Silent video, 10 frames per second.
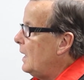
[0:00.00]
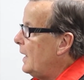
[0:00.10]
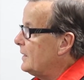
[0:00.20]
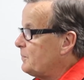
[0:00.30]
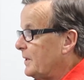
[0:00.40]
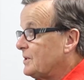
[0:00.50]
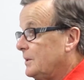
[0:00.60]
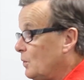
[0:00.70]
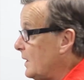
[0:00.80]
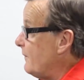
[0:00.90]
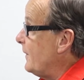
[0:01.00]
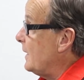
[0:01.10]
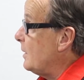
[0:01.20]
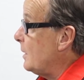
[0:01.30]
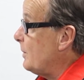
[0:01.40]
Especially what I
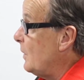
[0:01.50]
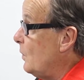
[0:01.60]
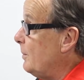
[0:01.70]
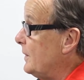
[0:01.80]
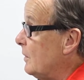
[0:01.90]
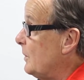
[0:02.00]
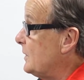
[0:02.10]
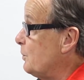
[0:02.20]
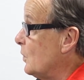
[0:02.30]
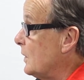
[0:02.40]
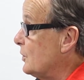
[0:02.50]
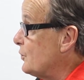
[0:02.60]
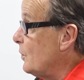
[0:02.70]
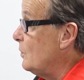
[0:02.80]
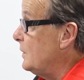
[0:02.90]
found out about women, they're much more
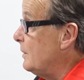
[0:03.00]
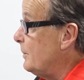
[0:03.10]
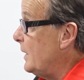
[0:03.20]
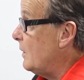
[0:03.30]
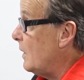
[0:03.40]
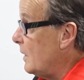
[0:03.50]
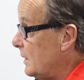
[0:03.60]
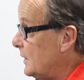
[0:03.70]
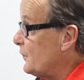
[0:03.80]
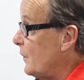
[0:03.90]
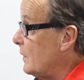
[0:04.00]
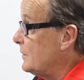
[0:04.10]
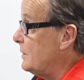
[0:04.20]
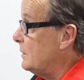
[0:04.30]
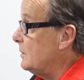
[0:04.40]
controlled than men are as far
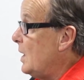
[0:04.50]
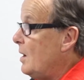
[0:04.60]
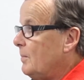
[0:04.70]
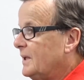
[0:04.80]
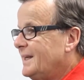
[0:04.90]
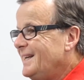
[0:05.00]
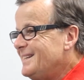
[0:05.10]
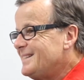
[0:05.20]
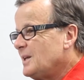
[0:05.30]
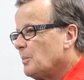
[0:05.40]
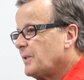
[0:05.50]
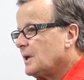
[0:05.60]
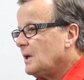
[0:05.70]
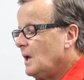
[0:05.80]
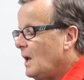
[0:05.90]
as that. But get something